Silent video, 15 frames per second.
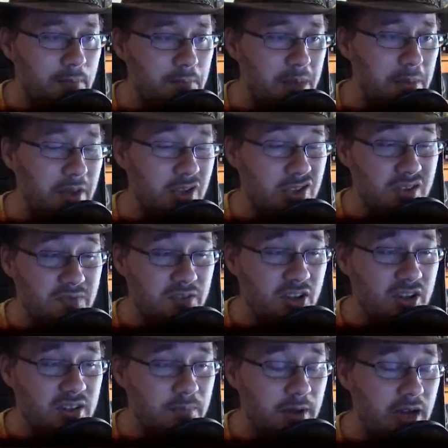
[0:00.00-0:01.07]
maybe I should have
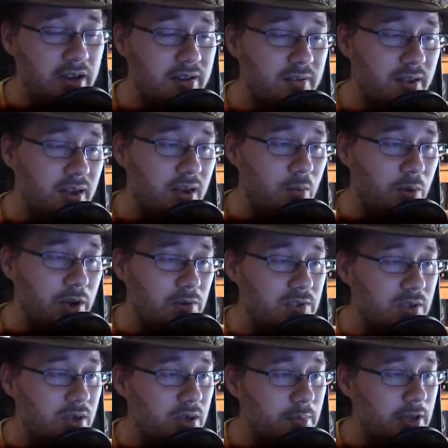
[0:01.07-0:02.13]
talked about it when I was
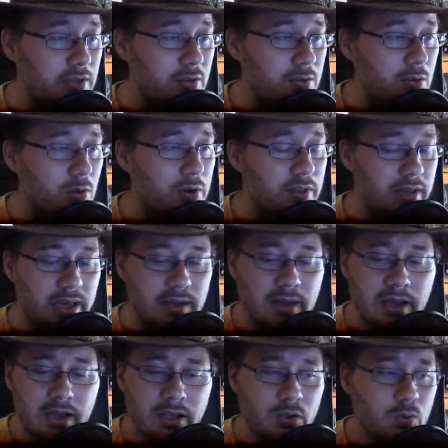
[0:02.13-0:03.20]
talking about the lore, that
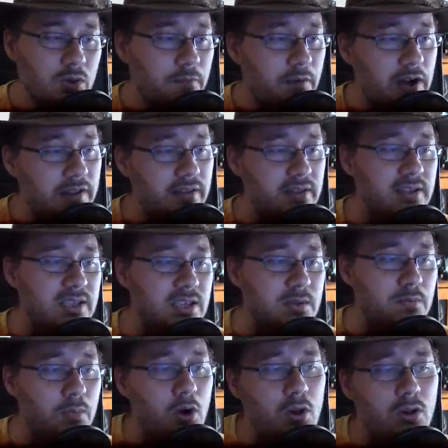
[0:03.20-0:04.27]
you will find these
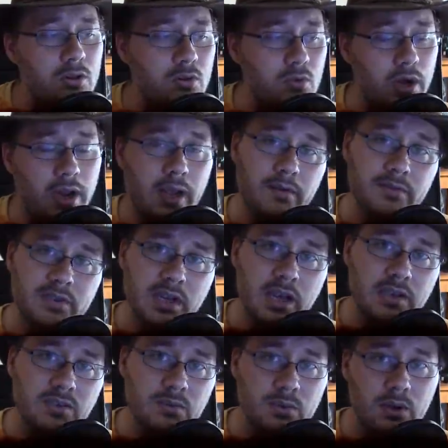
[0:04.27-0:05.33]
small graves
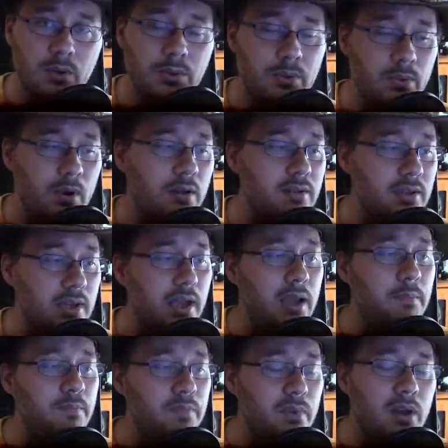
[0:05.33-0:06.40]
as you go throughout the
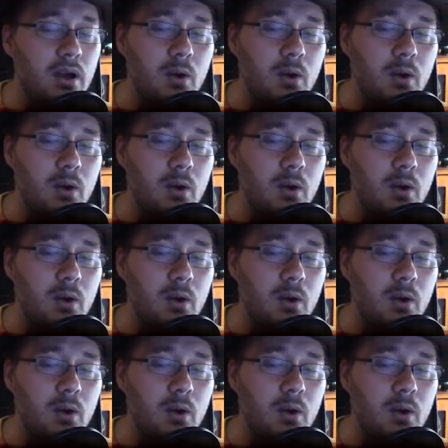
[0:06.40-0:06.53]
game.